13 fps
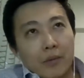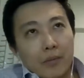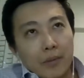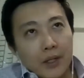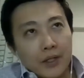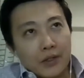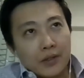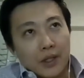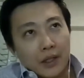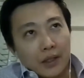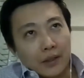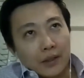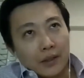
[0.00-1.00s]
measures,
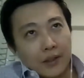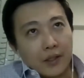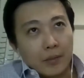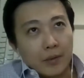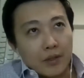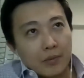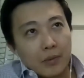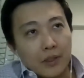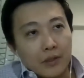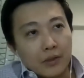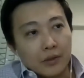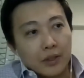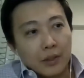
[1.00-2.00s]
I guess, can be split into
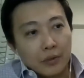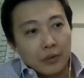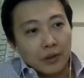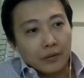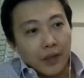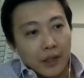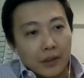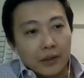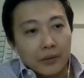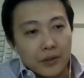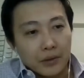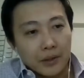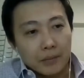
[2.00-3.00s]
a couple of
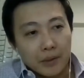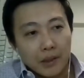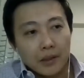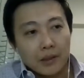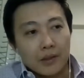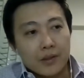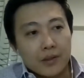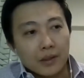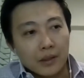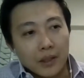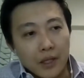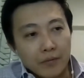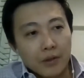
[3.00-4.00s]
categories, right? Because
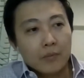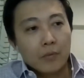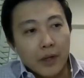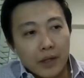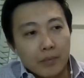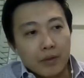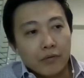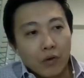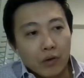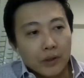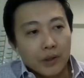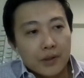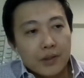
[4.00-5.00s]
even way before
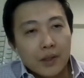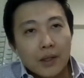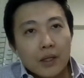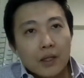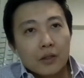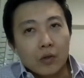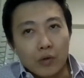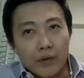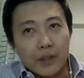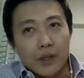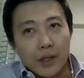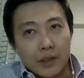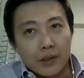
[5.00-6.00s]
this
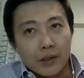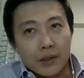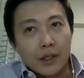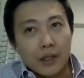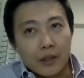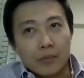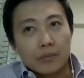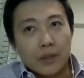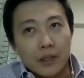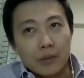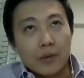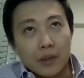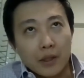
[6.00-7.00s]
COVID-19
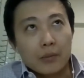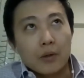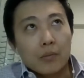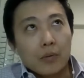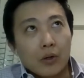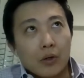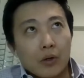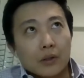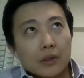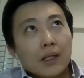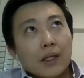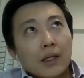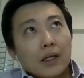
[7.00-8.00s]
came on board,
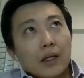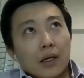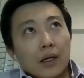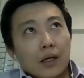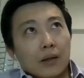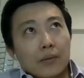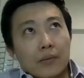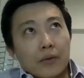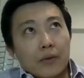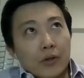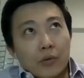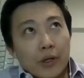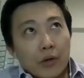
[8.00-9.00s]

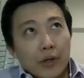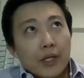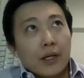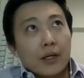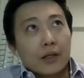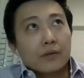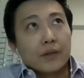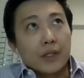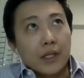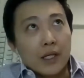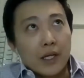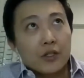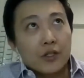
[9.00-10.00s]
we already have the
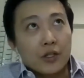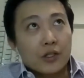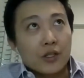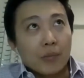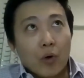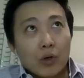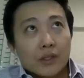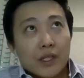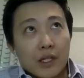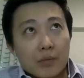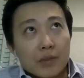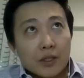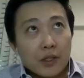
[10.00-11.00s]
ESG support
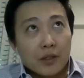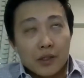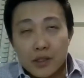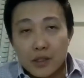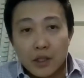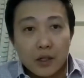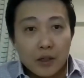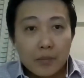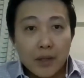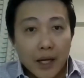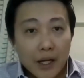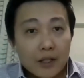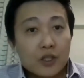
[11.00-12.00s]
schemes such as the Startup
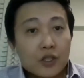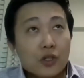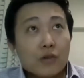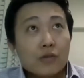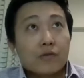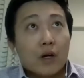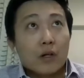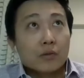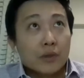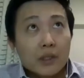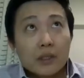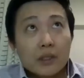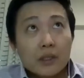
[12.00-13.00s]
SG
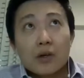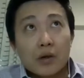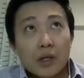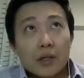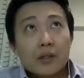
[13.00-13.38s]
Founder Grant,